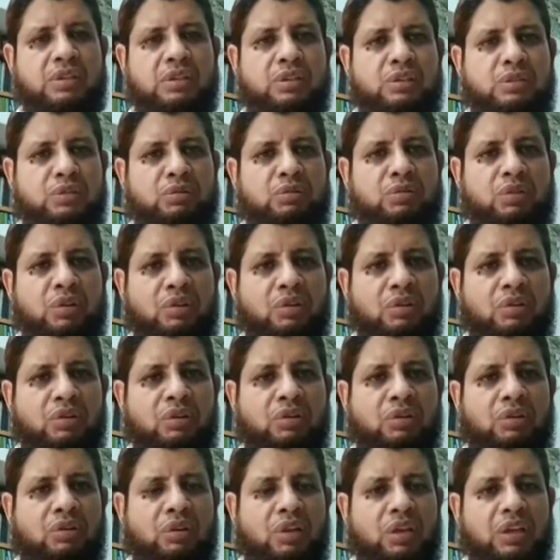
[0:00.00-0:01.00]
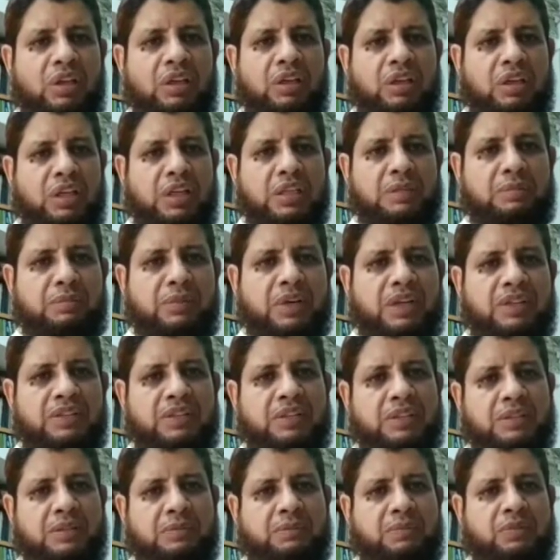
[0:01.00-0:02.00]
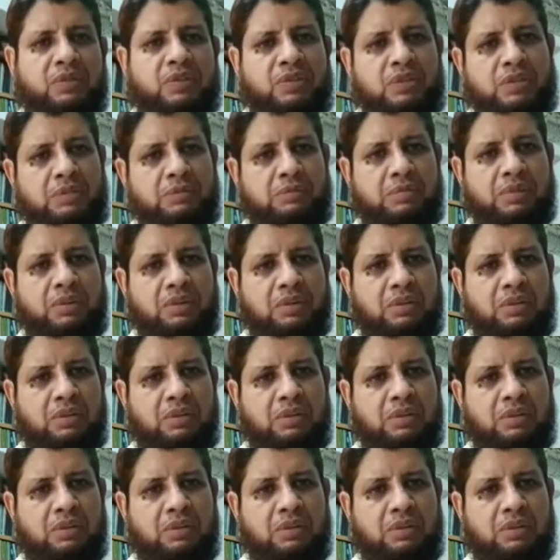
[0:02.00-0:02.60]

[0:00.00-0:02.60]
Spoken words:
to the all as much as possible.